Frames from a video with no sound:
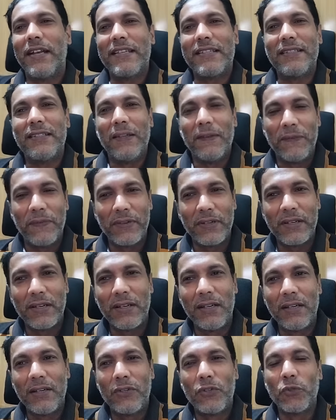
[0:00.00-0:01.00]
is
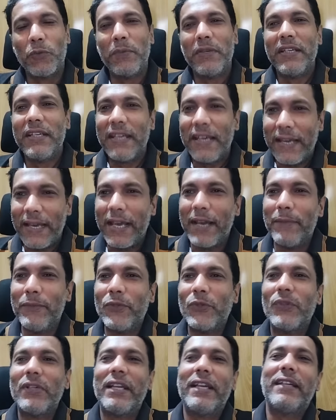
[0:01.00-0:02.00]
difficult to be
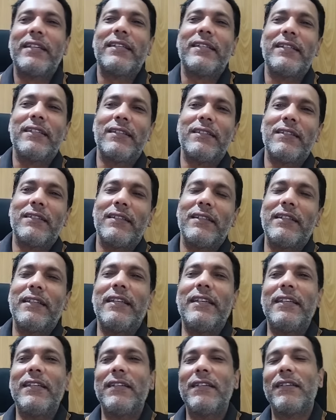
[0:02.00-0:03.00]
emulated
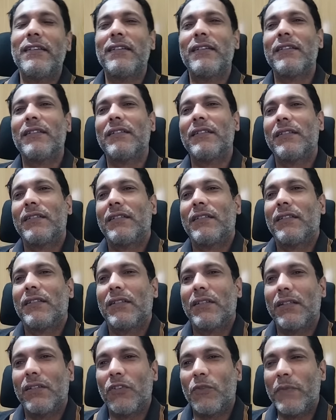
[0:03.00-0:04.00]
in
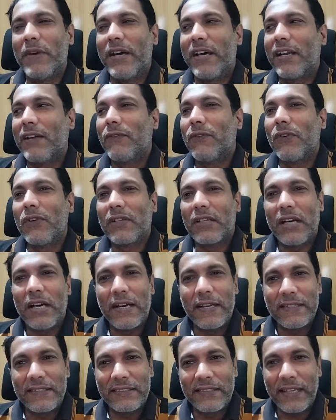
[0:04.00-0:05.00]
Humaira
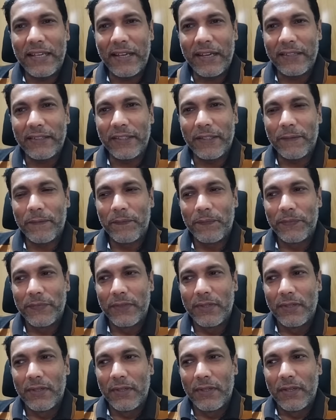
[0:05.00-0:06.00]
Wolqayat.
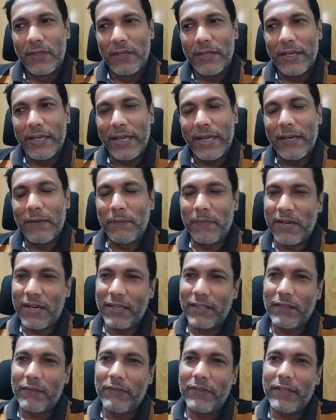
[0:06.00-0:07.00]
And
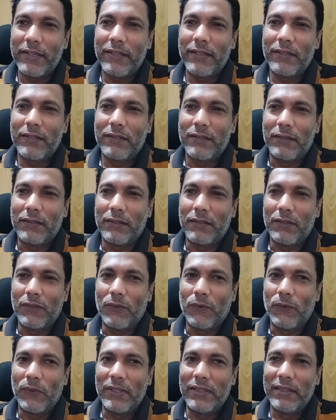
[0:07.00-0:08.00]
by the way,
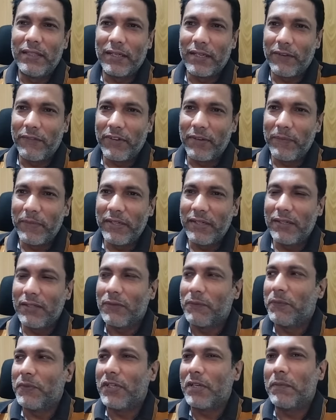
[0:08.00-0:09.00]
will the
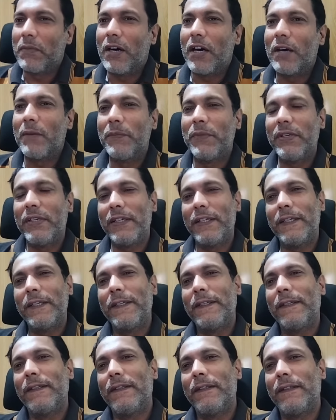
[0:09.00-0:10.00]
government of
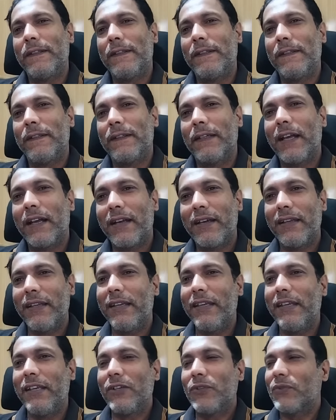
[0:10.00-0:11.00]
Yamabi
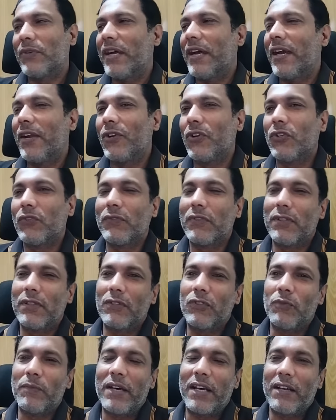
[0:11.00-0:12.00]
agree to hand
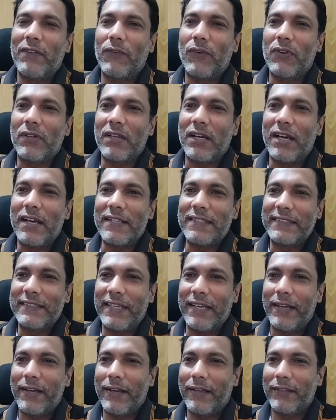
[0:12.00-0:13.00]
over Humaira
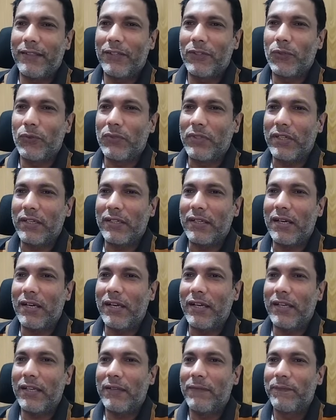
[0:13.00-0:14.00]
Wolqayat to
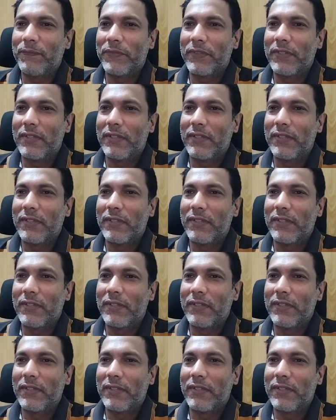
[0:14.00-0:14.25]
Tigray,